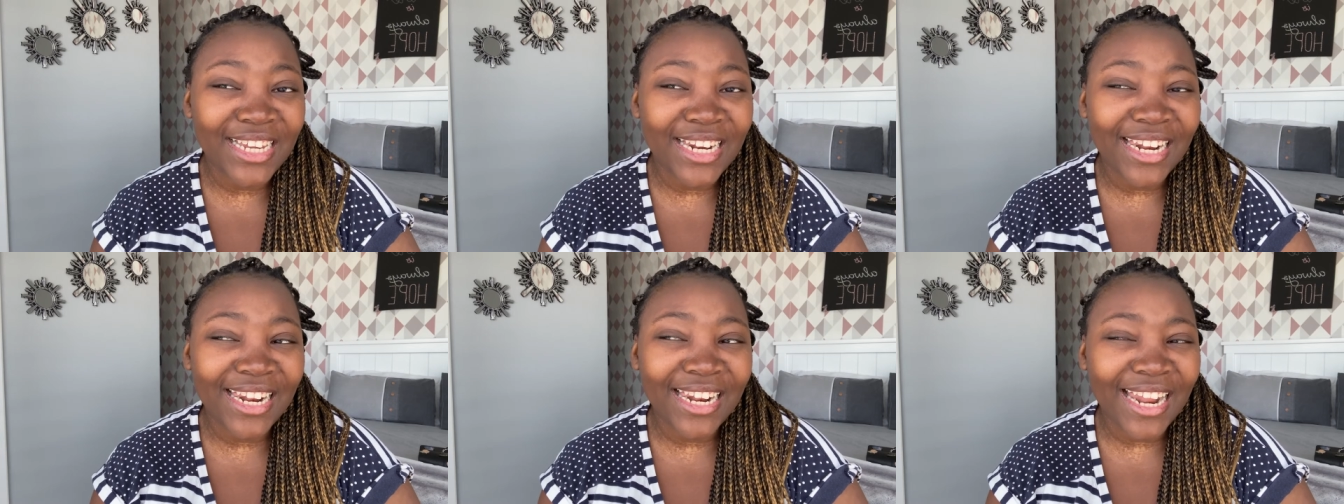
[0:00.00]

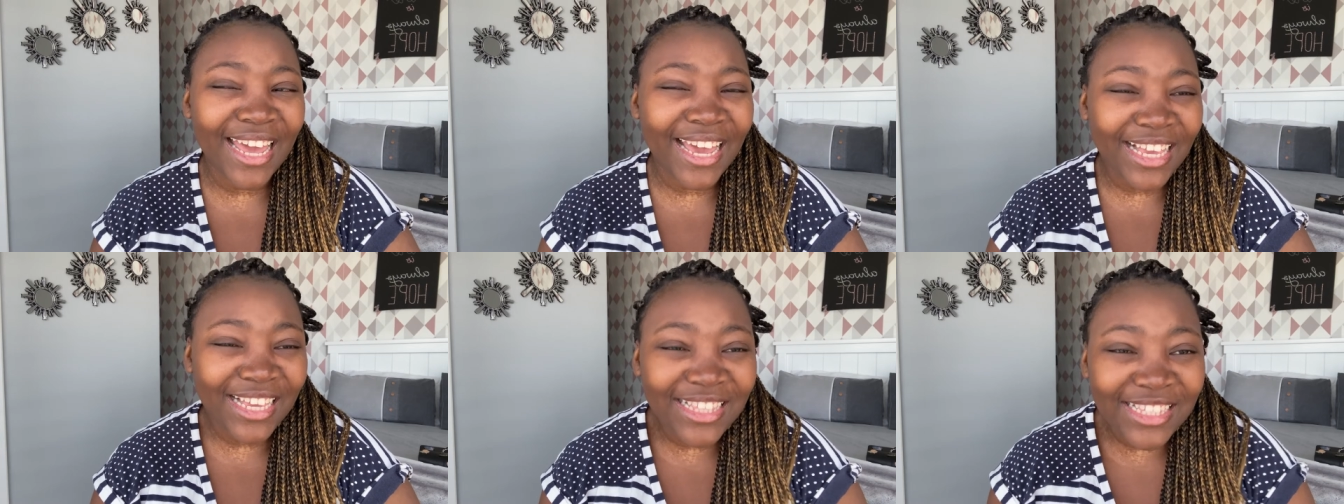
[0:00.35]

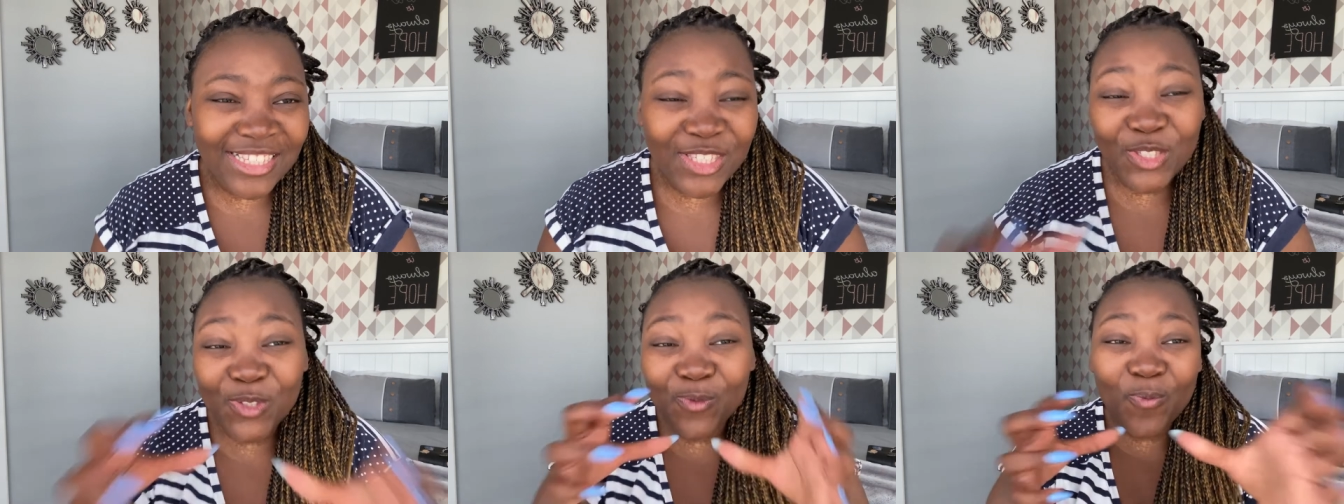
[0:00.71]
Like, the
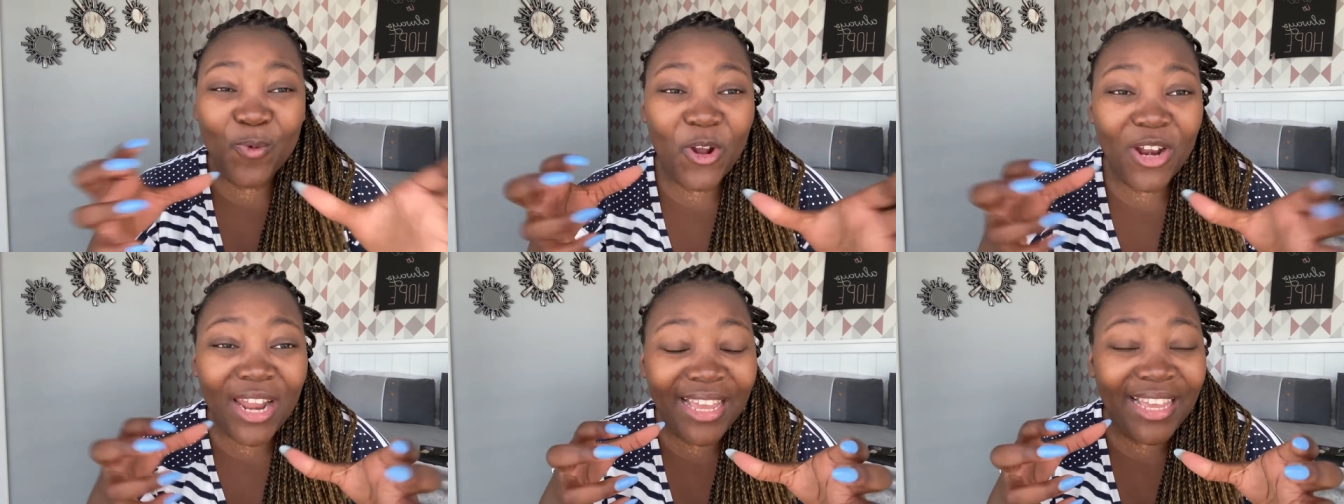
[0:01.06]

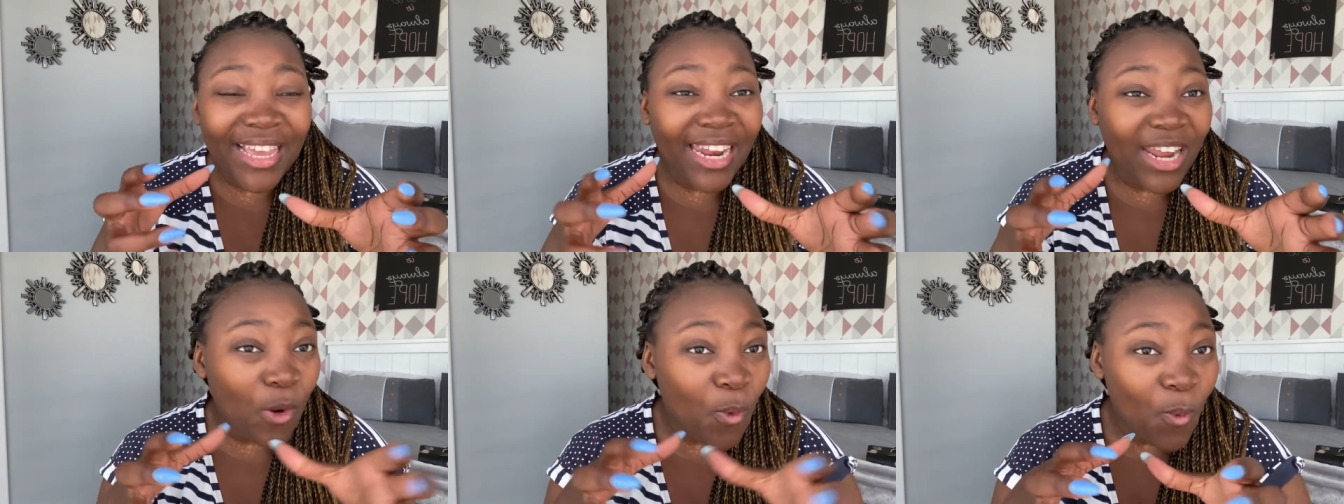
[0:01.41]
small
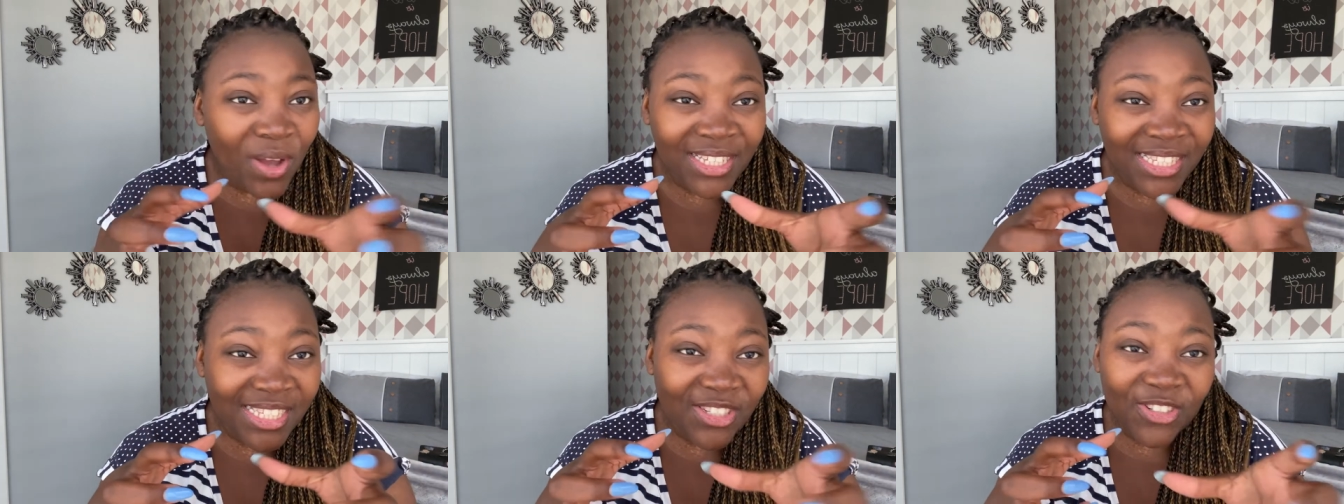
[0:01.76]
a
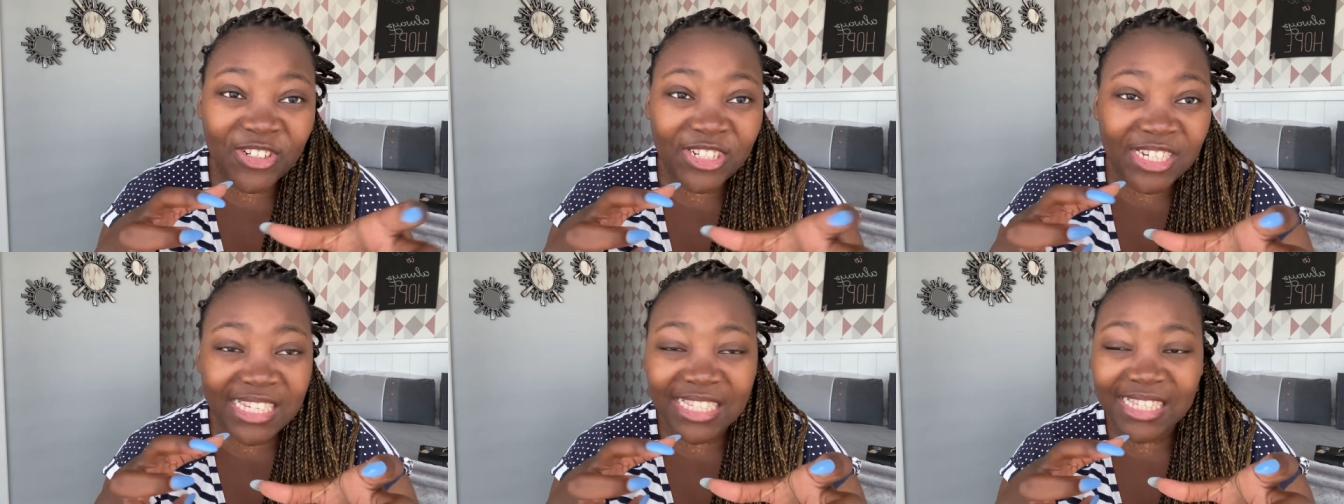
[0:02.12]
1
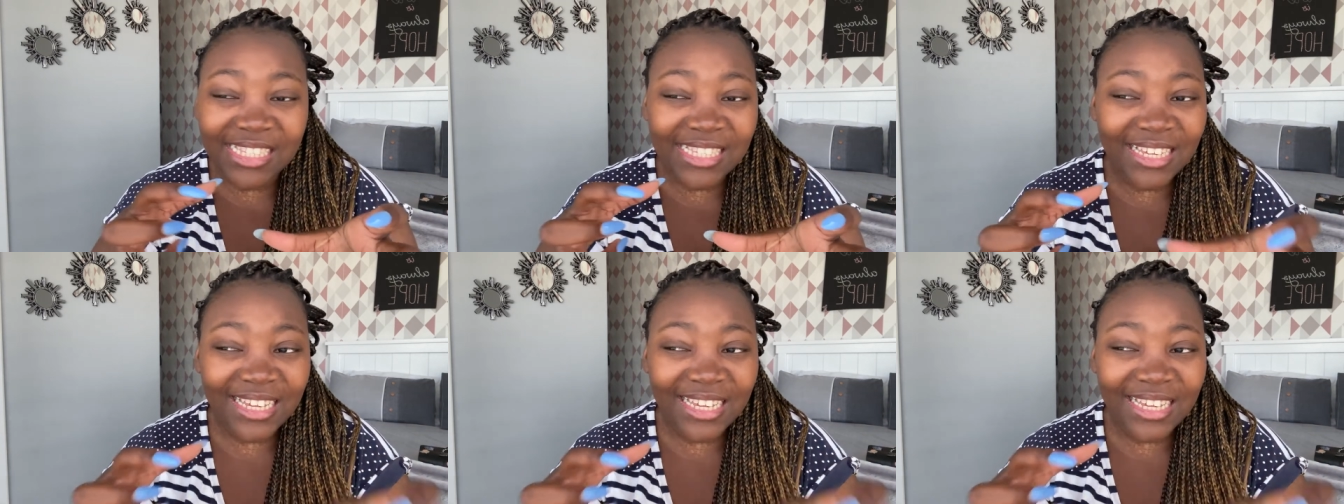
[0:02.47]
series